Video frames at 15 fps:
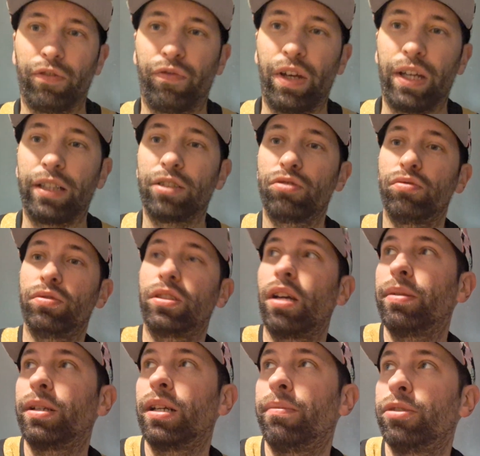If Vegas was
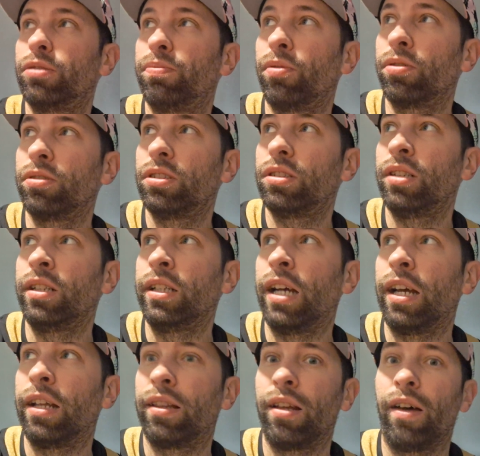going to become a sports city,
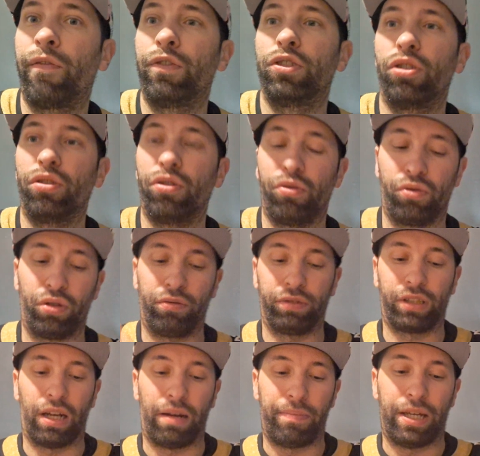I thought for sure the order
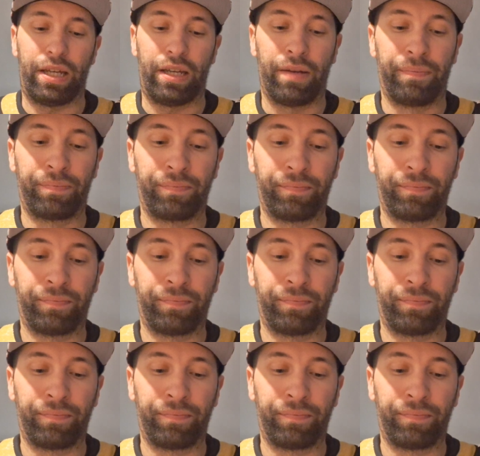was going to be